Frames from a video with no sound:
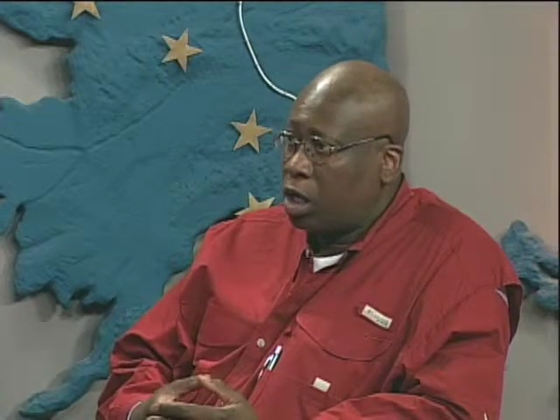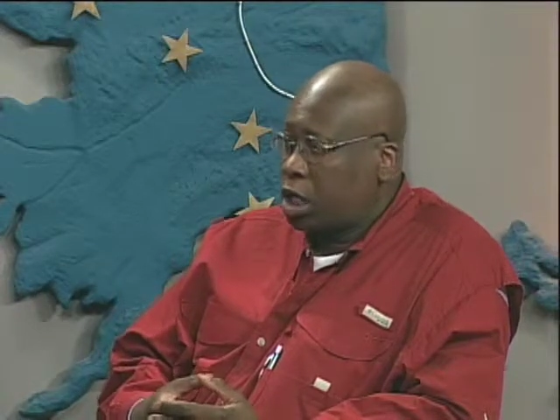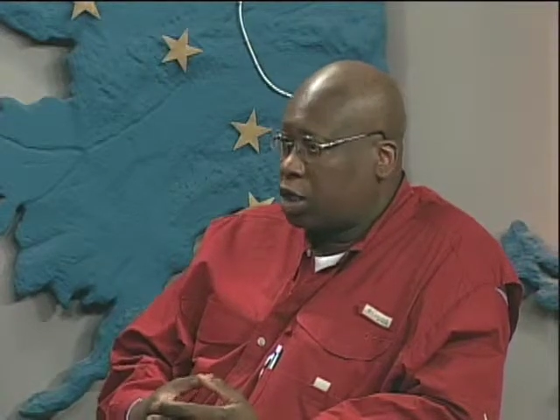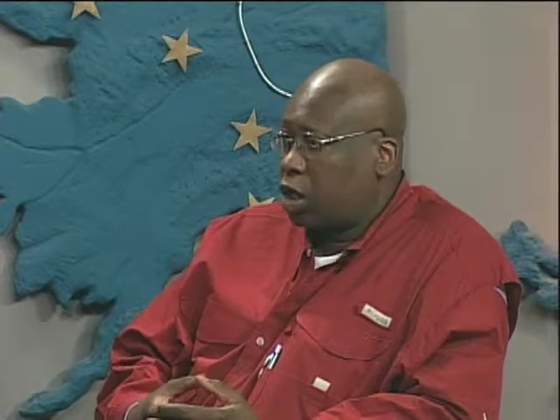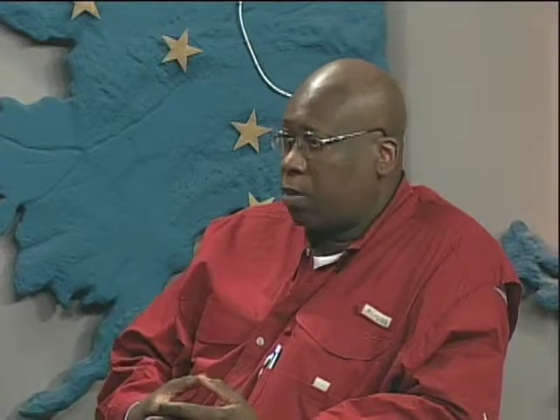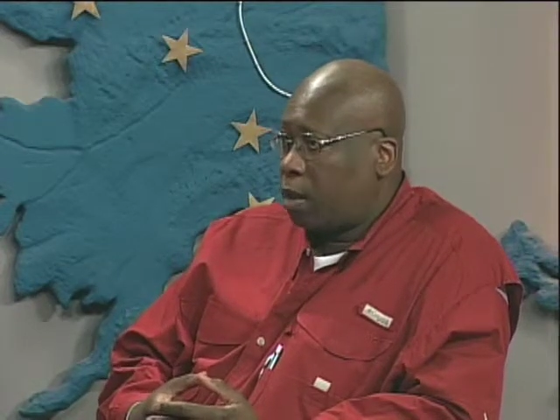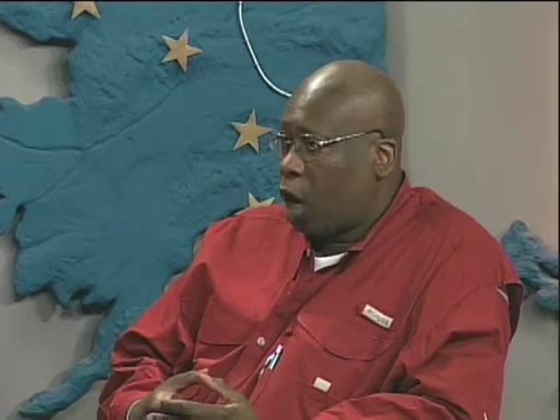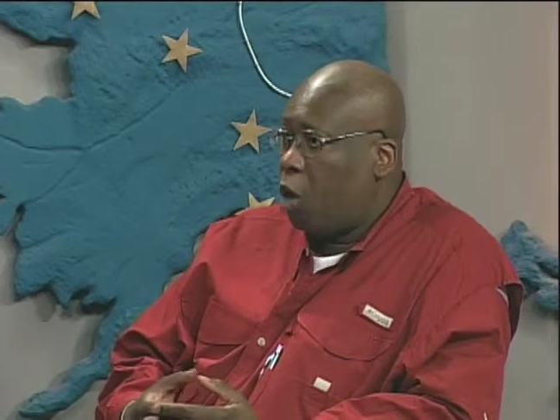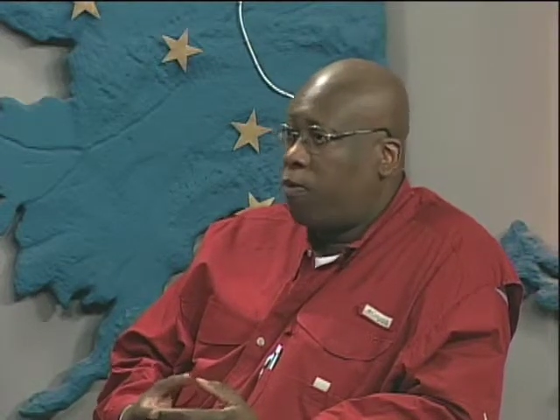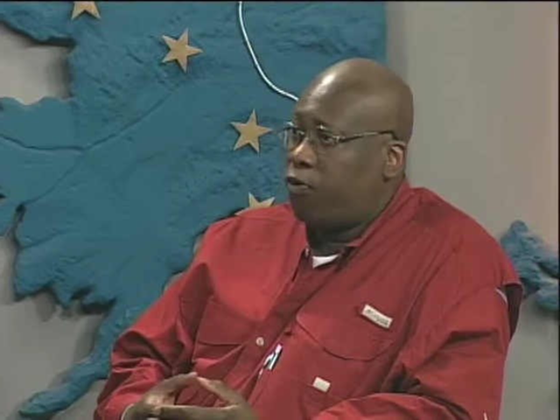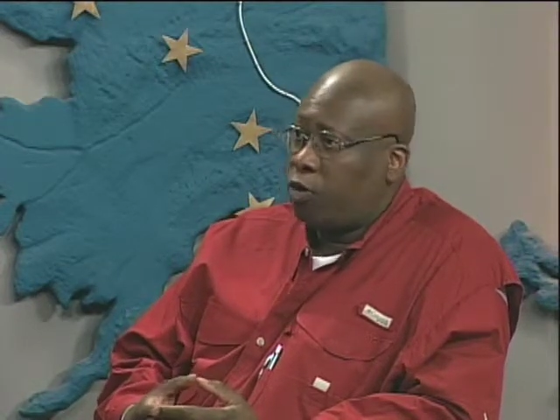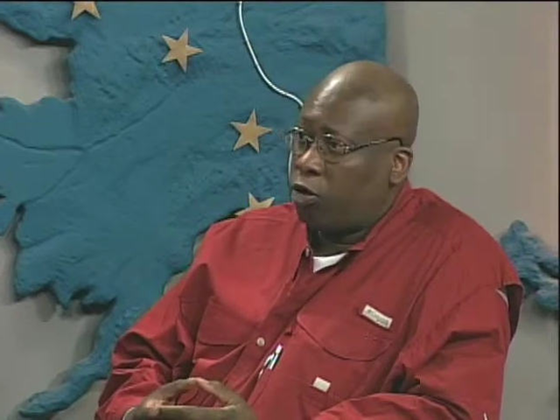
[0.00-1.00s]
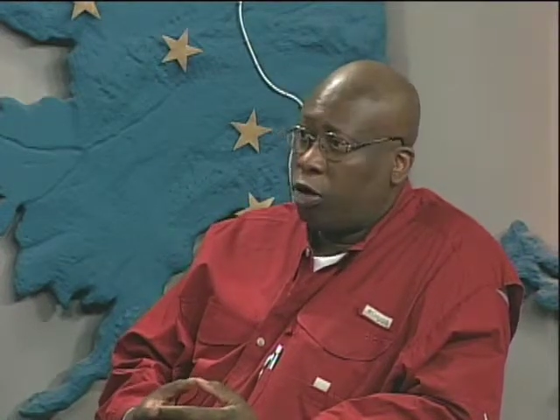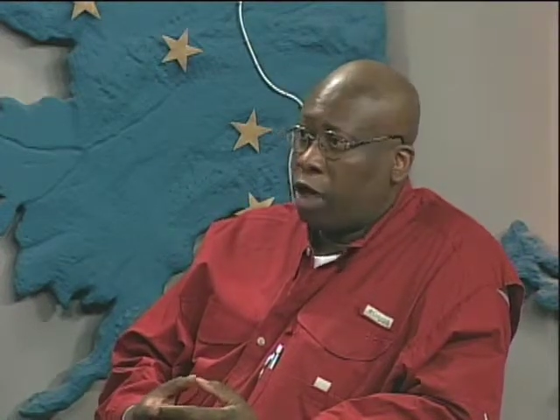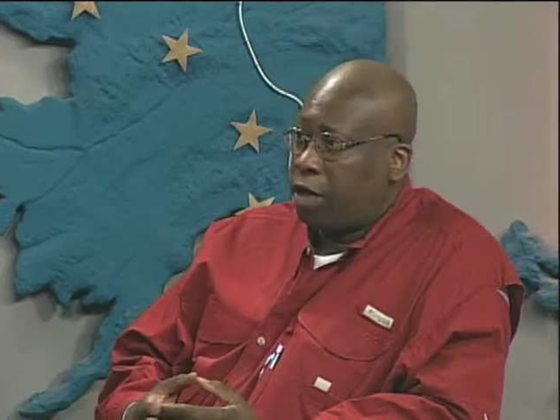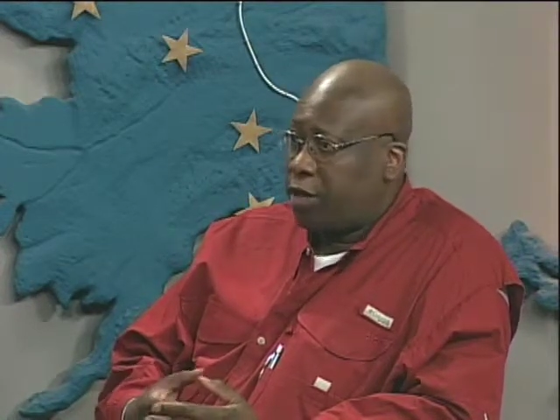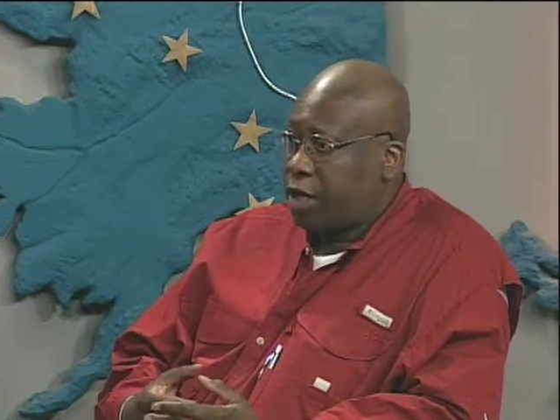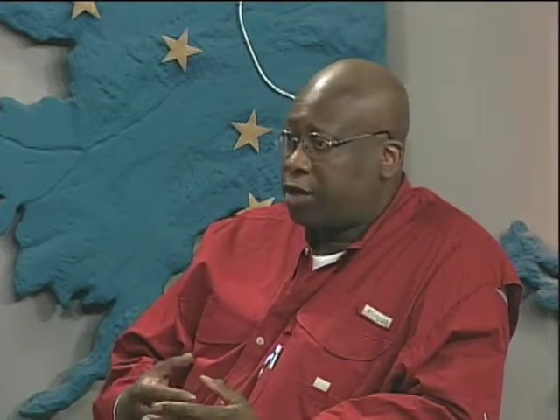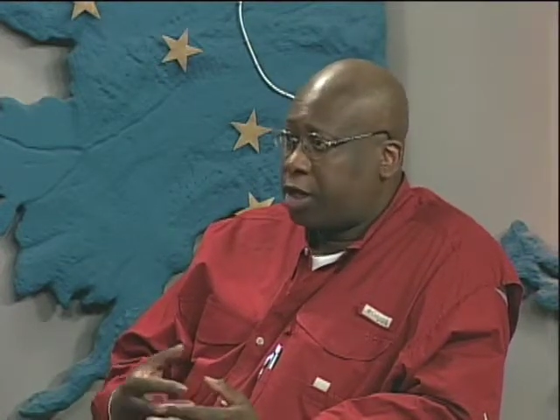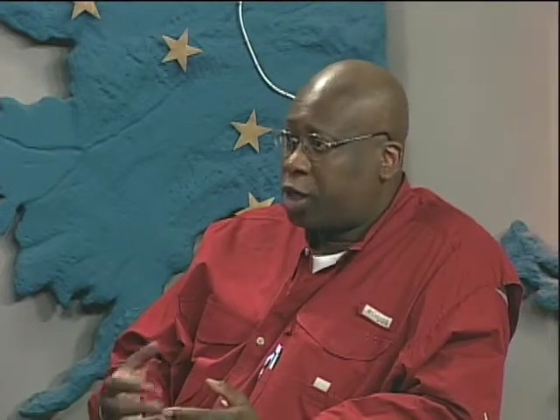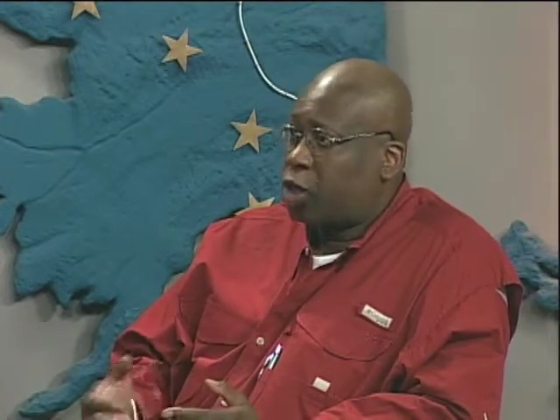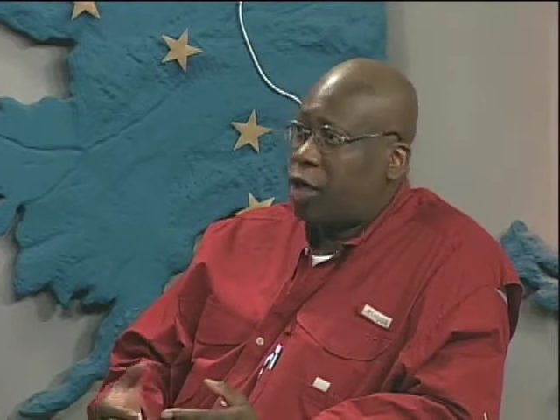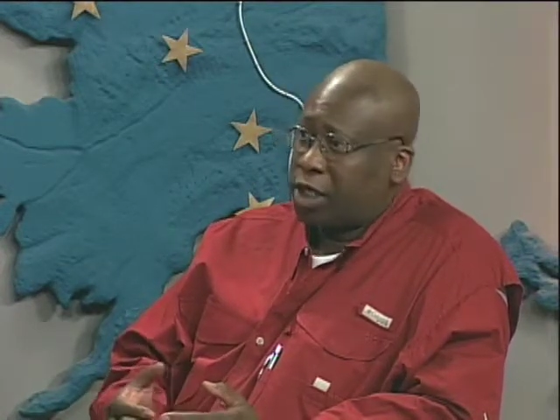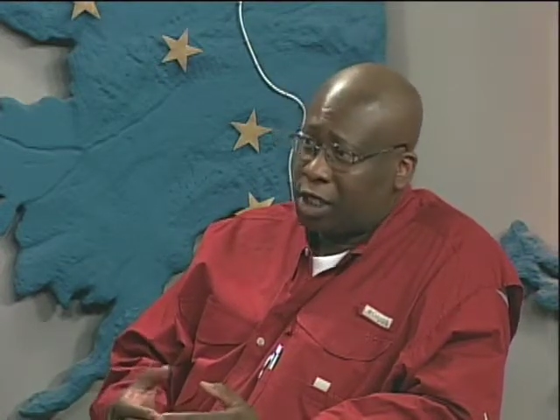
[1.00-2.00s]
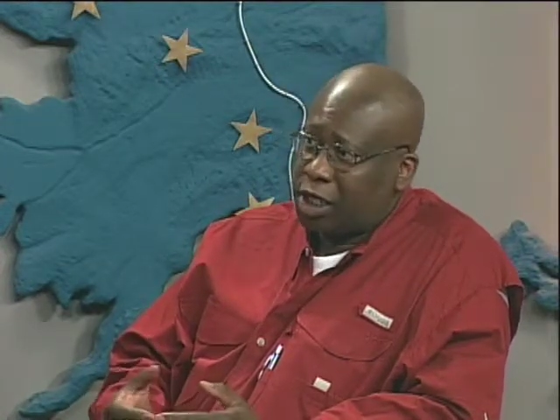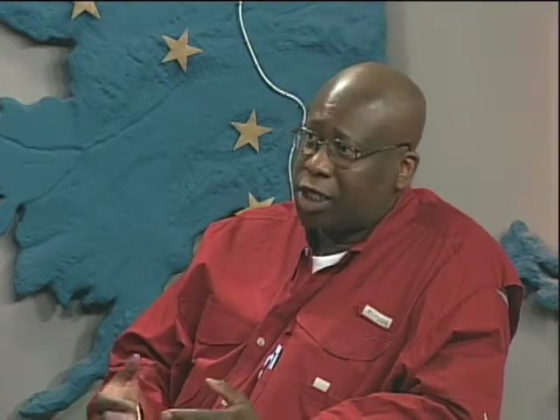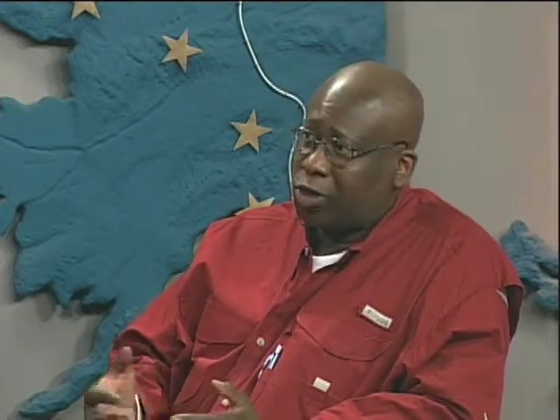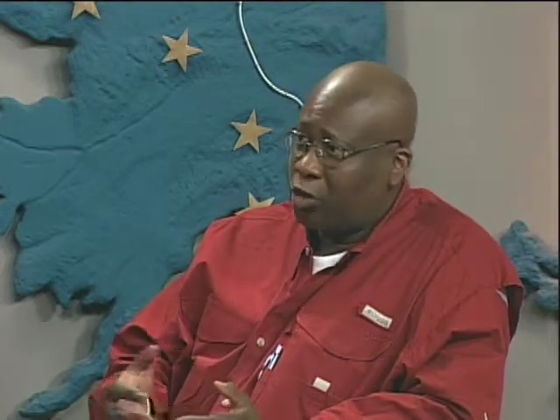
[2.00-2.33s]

So I'm hopeful that the two entities